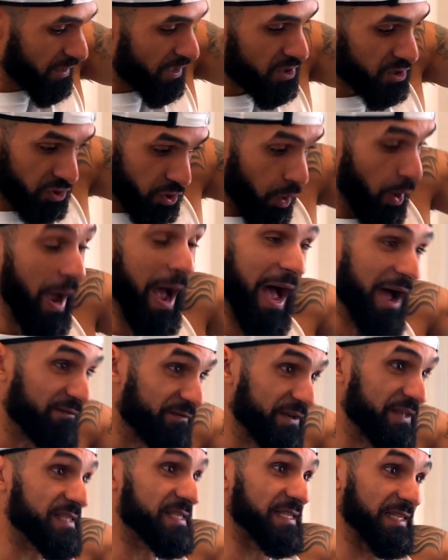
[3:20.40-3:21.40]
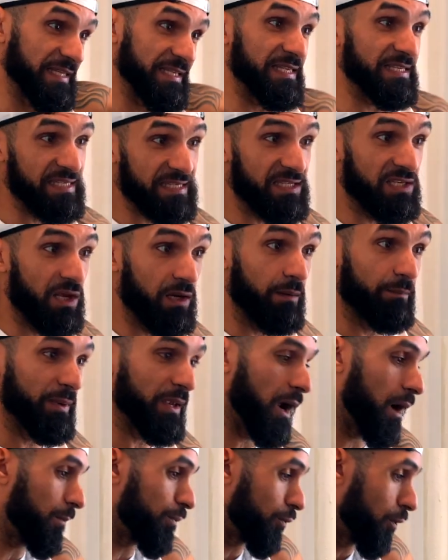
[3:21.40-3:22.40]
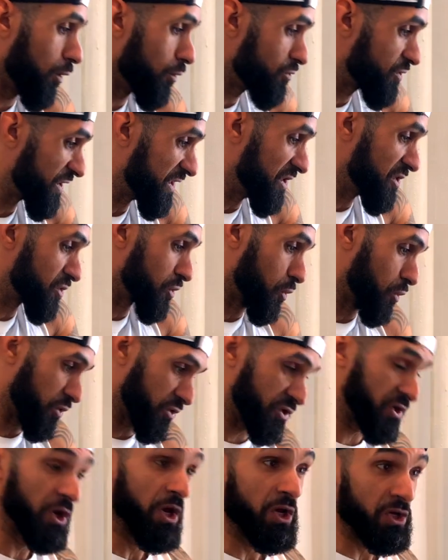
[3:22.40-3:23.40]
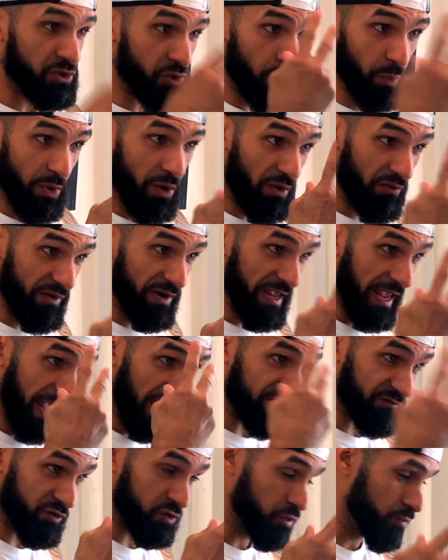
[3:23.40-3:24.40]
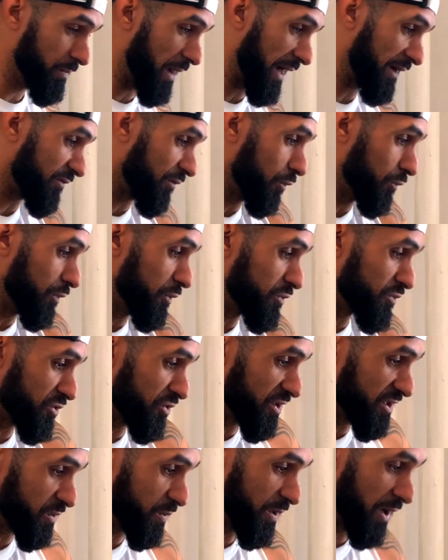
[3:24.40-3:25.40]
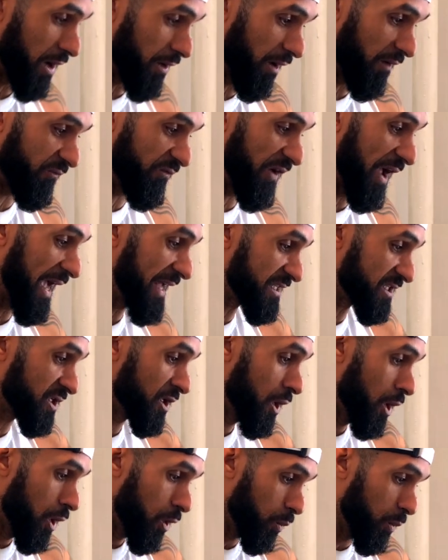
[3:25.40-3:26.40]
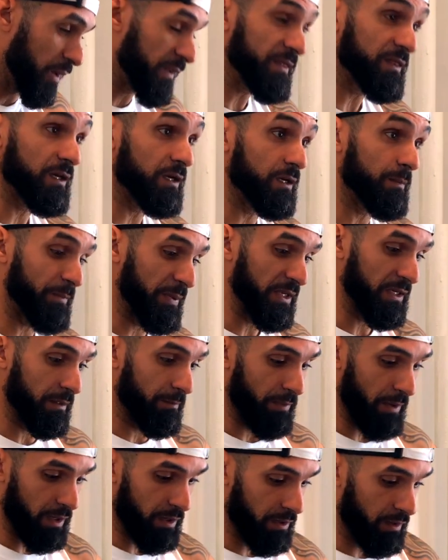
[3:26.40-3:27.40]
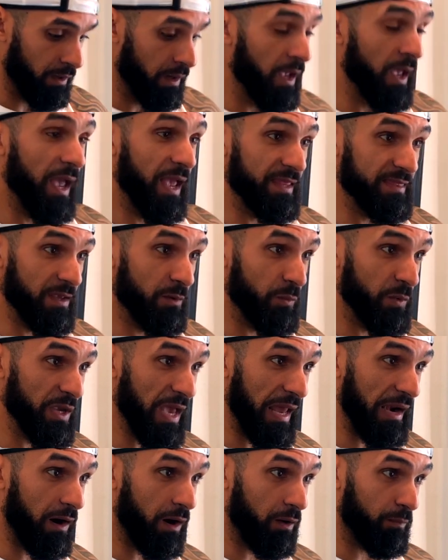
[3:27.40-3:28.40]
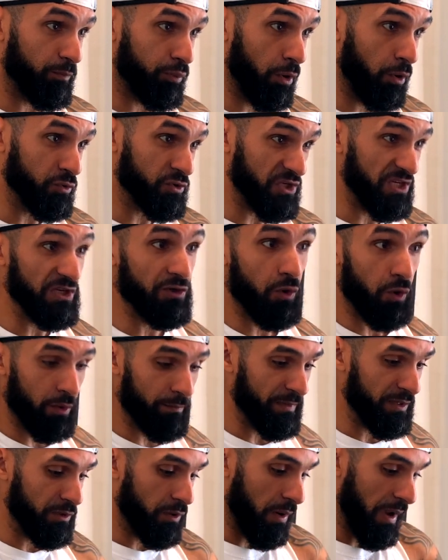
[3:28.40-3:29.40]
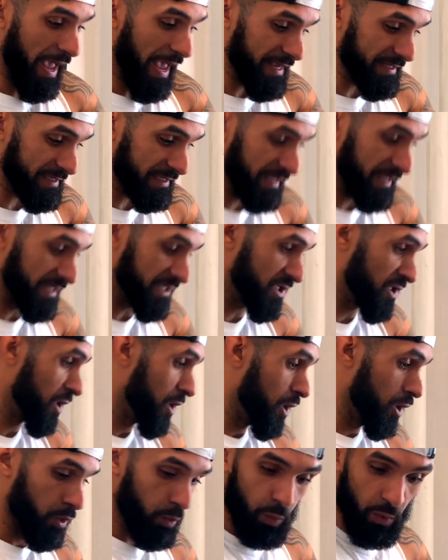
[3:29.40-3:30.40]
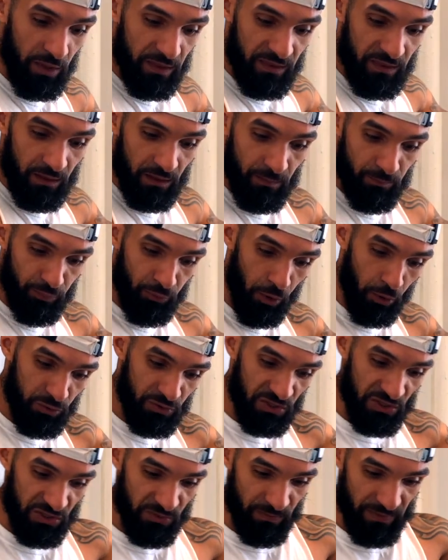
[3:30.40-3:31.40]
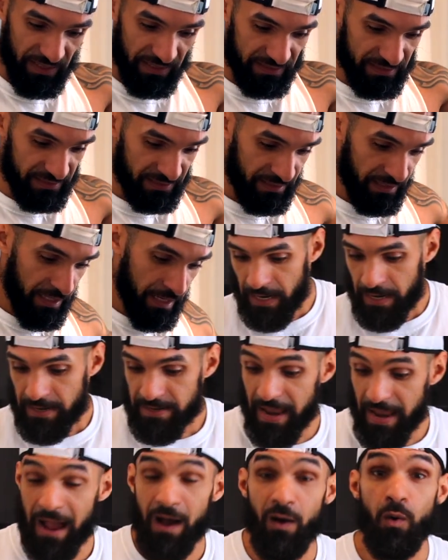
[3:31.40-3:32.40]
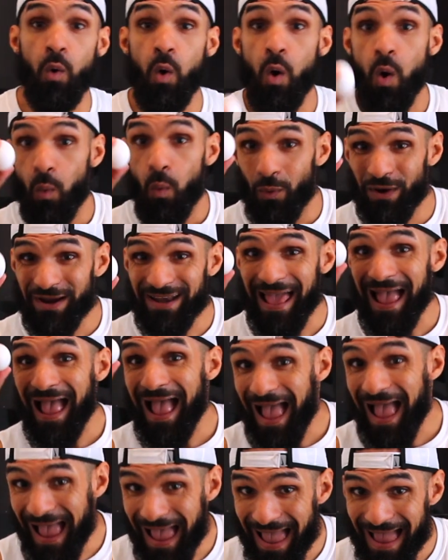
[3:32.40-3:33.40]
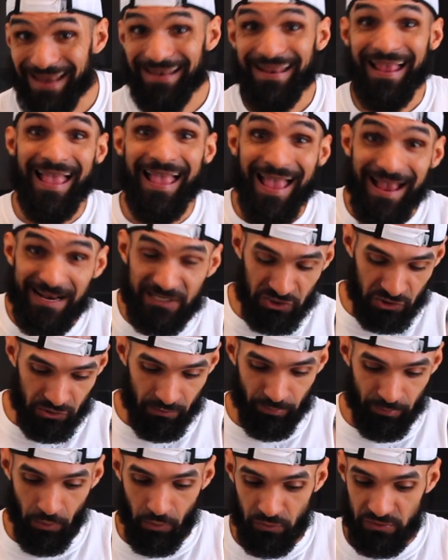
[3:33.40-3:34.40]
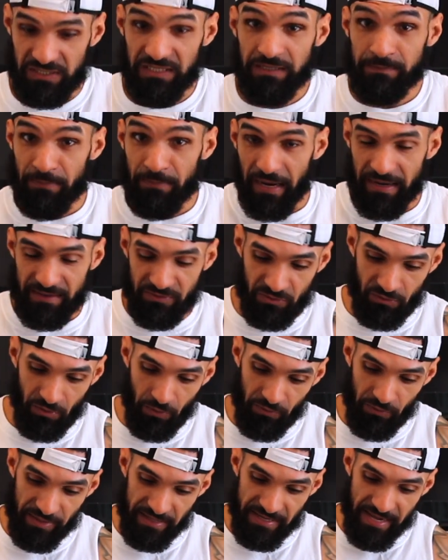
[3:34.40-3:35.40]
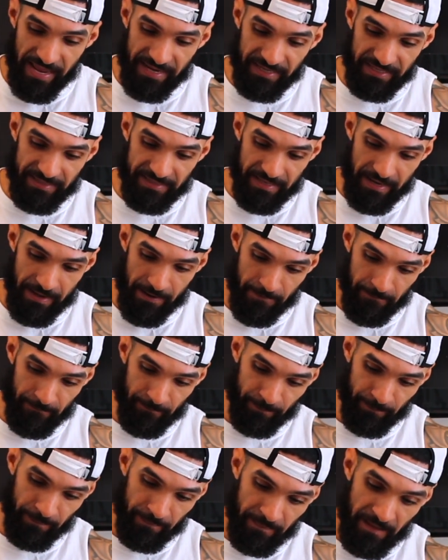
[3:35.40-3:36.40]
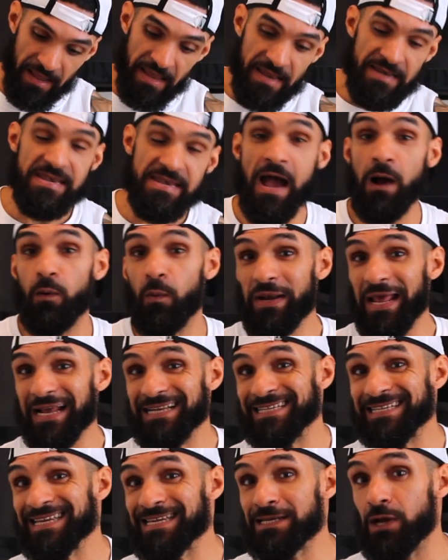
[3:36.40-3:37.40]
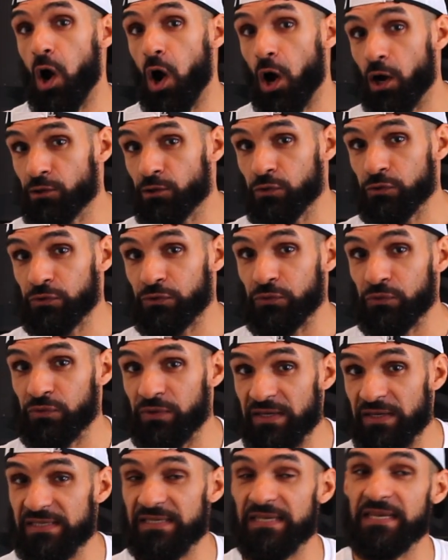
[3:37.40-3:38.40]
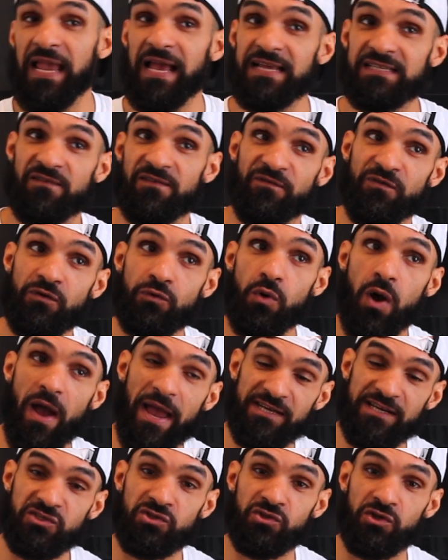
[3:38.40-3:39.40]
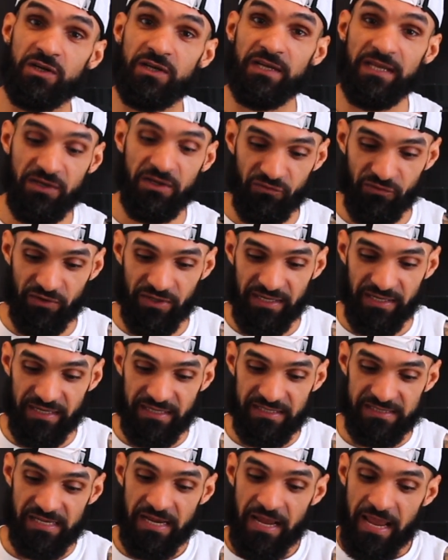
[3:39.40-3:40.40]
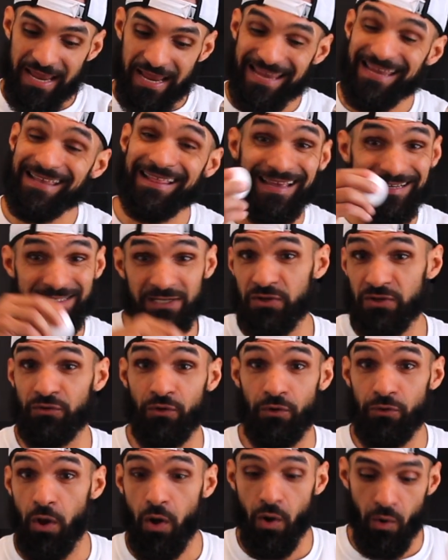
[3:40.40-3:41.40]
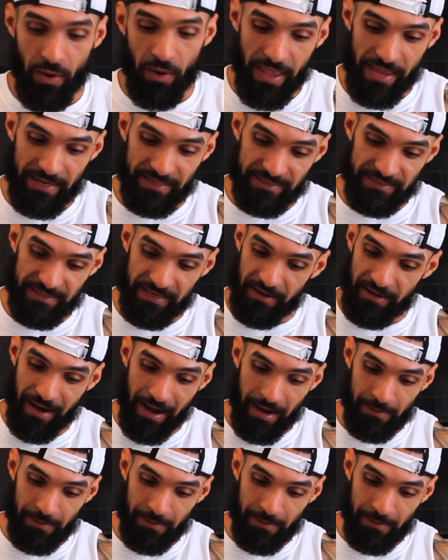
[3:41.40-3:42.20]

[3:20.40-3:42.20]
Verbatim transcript: So obviously this is gonna be our protein source. So we already have two macronutrients. We got our fats with the peanut butter, and then we got our protein or amino acids with the protein mix. Now, we're gonna add extra protein by throwing an egg in there. Now, when I seen Arnold do this, he has a few extra ingredients. He likes to throw the whole egg in there.